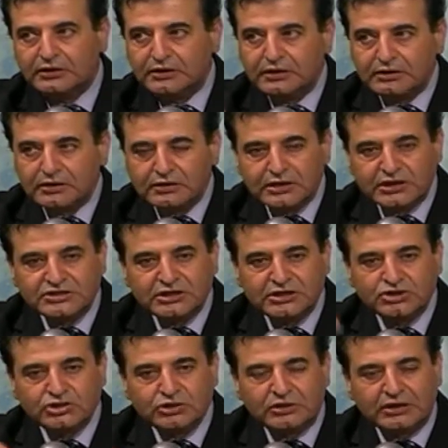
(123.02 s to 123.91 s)
to Glenn
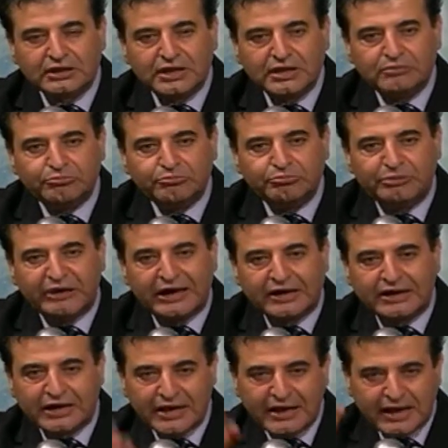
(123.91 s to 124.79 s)
Beck, how
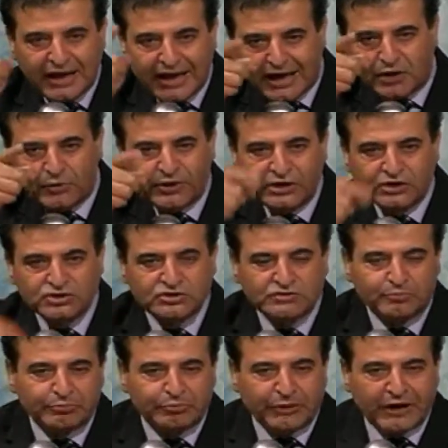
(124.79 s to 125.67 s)
he's
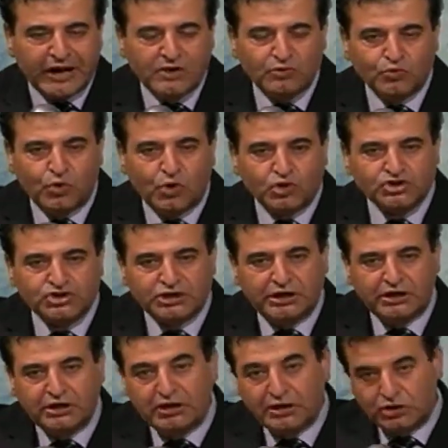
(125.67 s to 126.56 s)
brainwashing you.